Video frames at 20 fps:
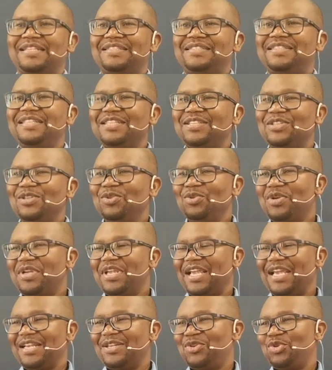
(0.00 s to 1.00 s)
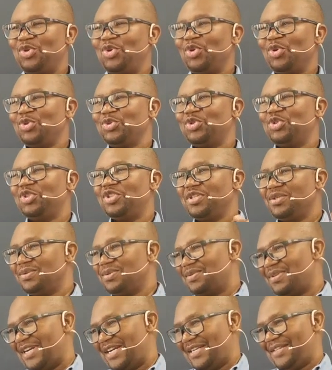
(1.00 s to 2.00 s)
Just look at your
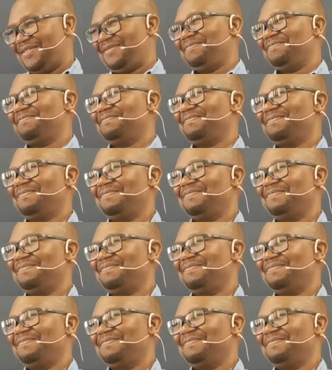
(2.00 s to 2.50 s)
children.